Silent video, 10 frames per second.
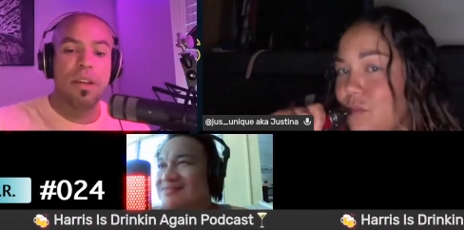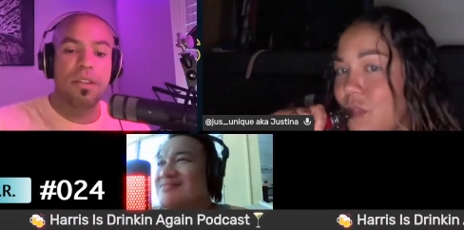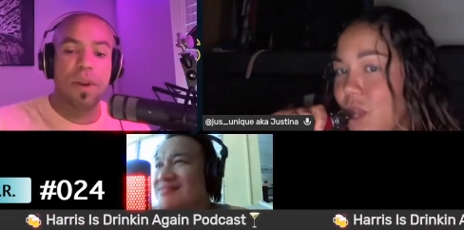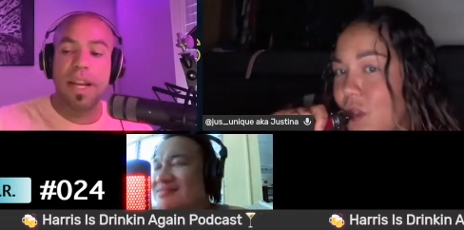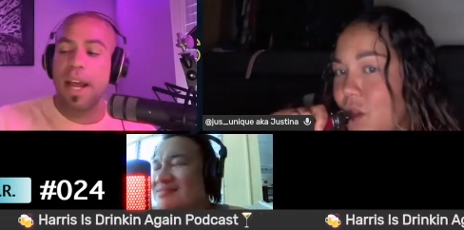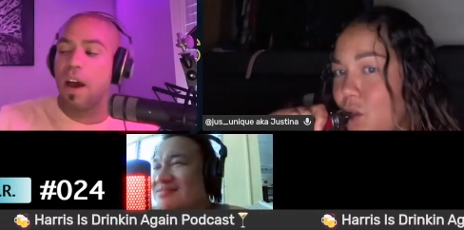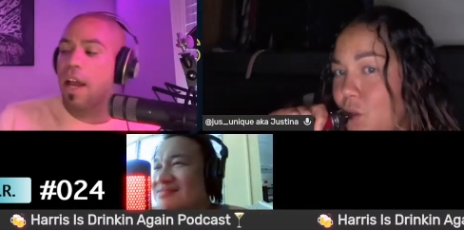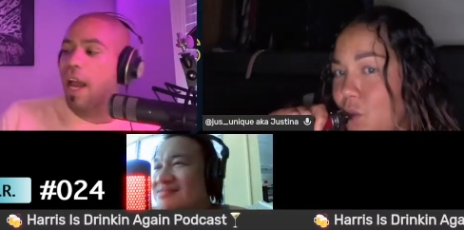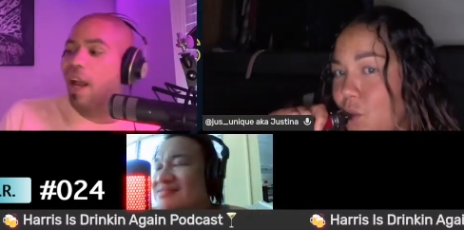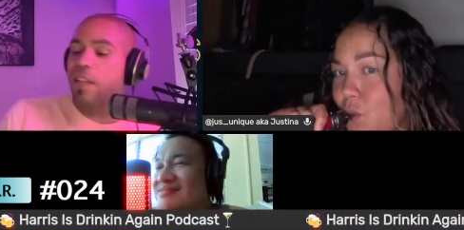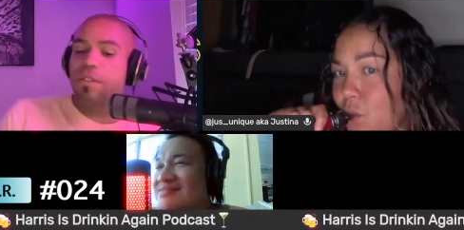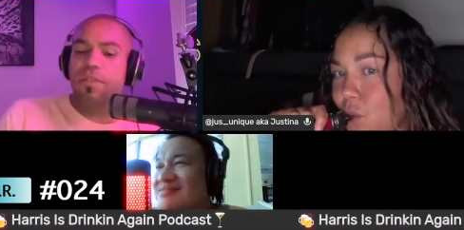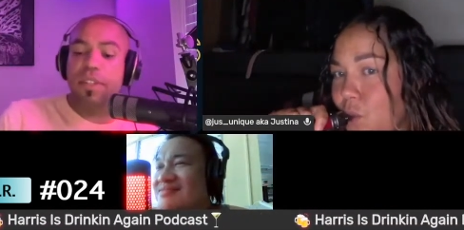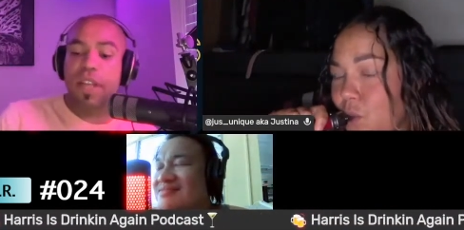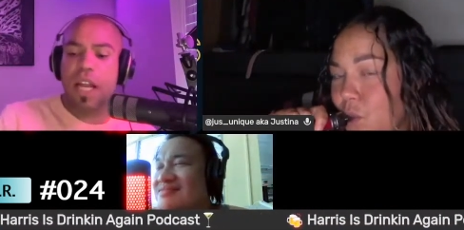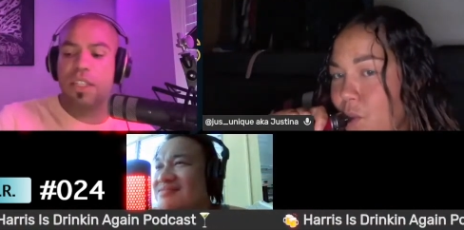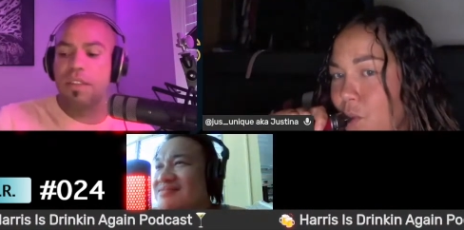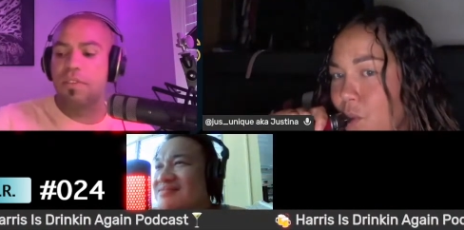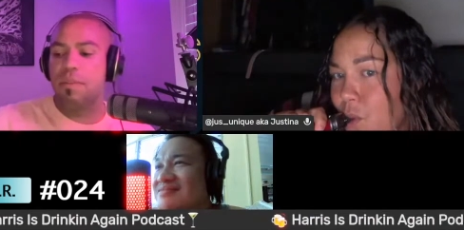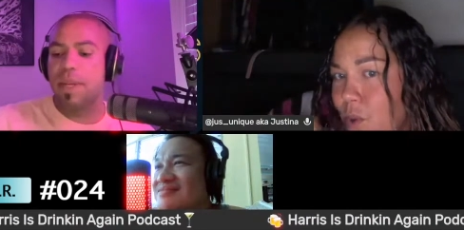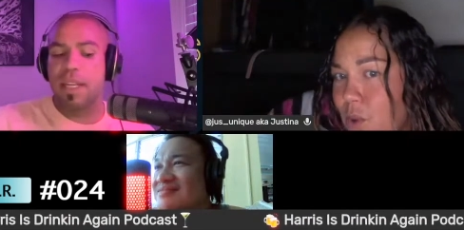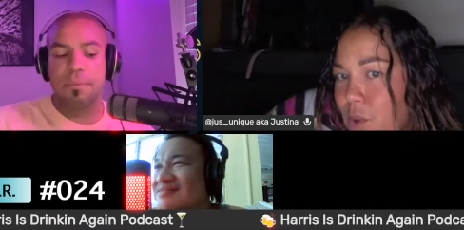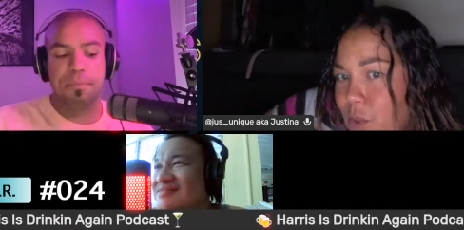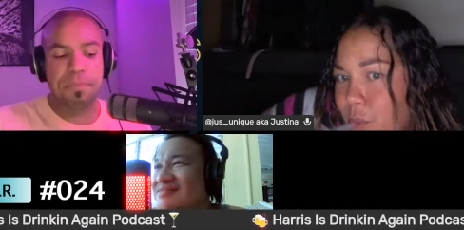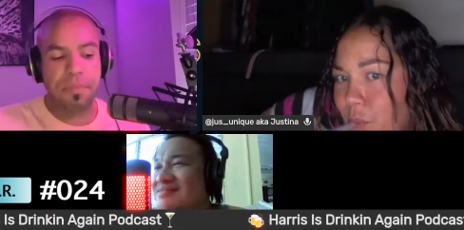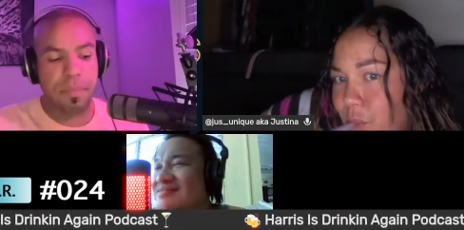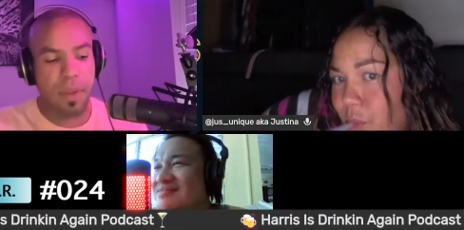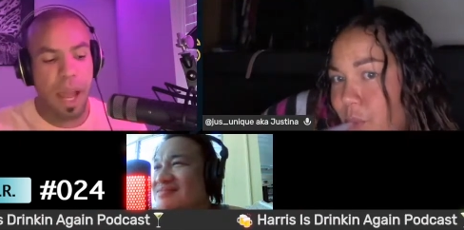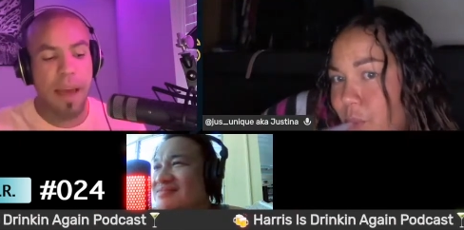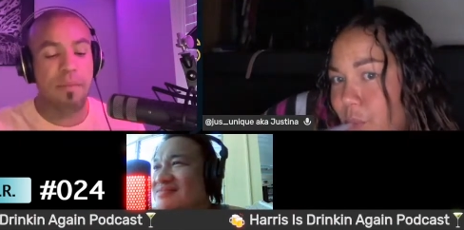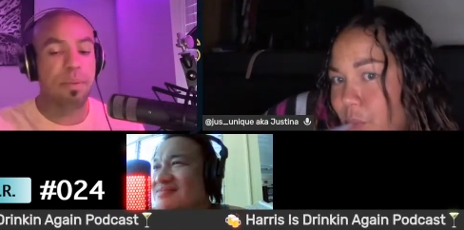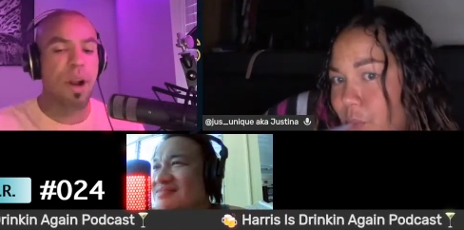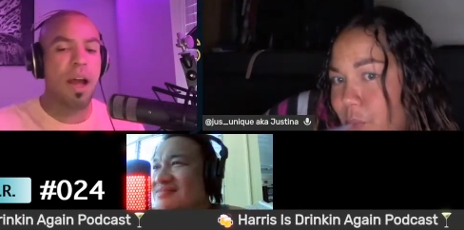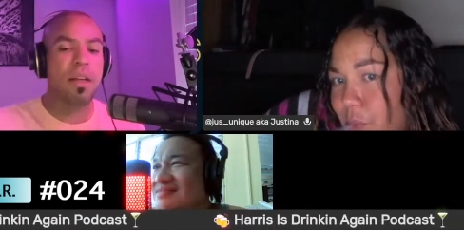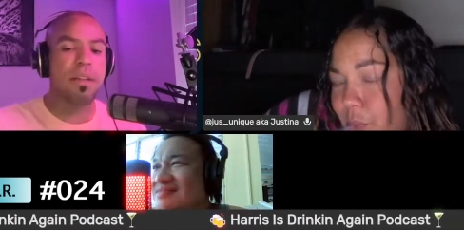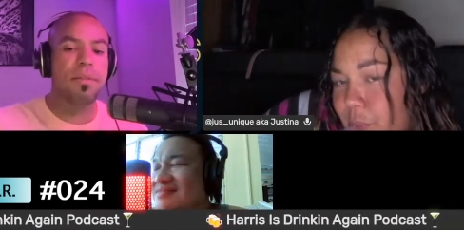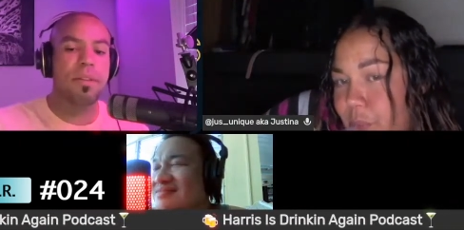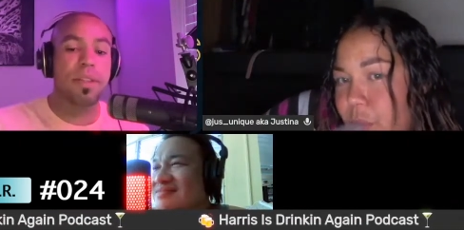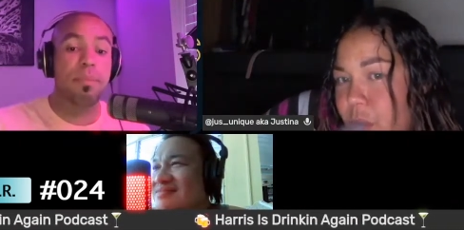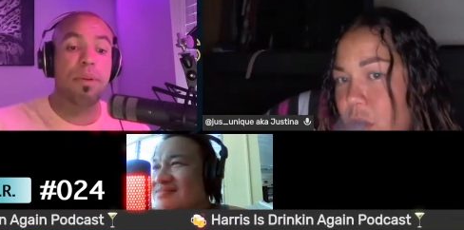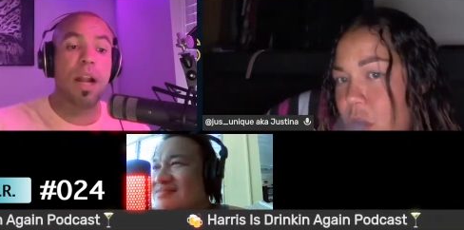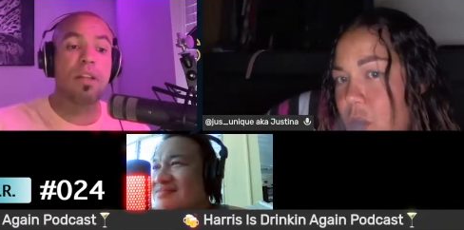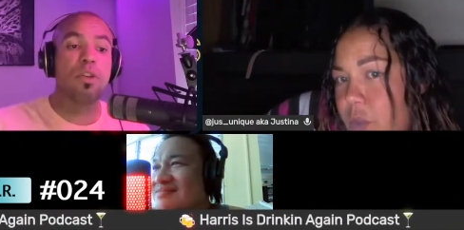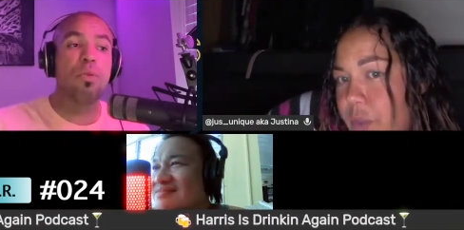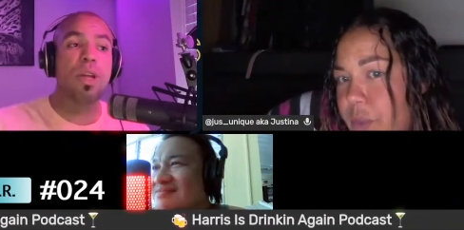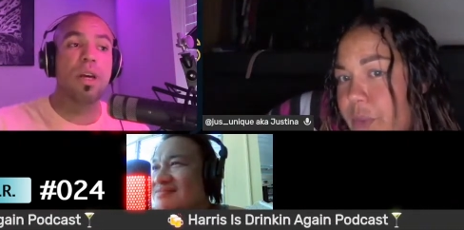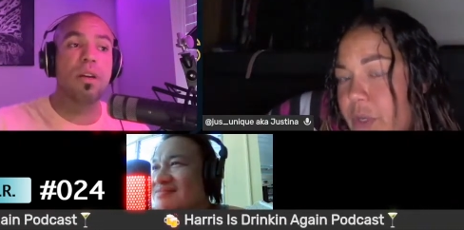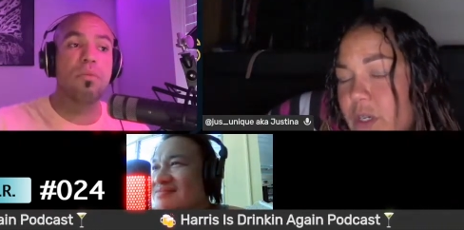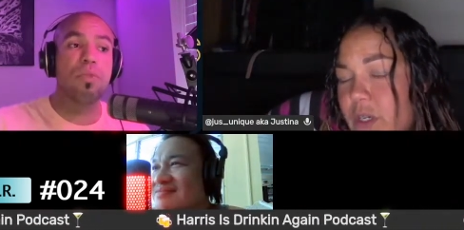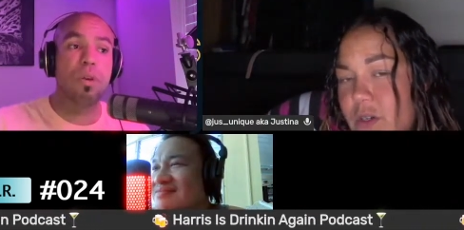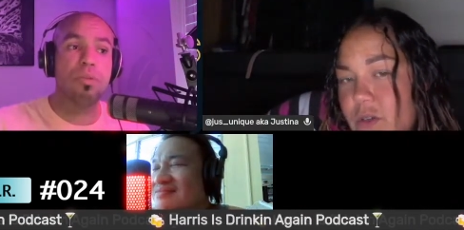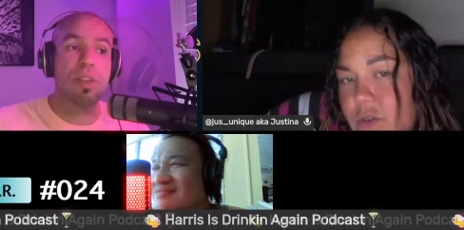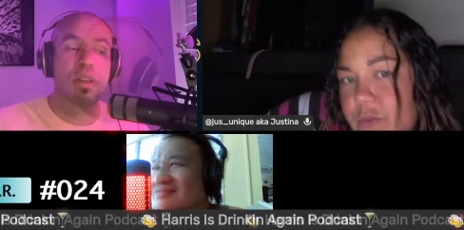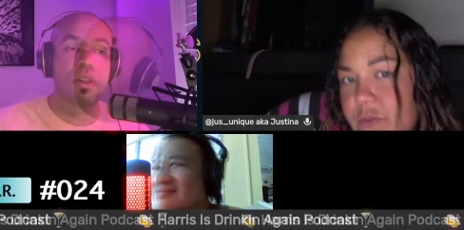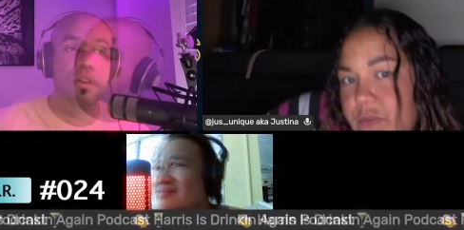Speaker 1: So right now I, I, got some Versace for men. I have Prada, the Prada Luna Rossa,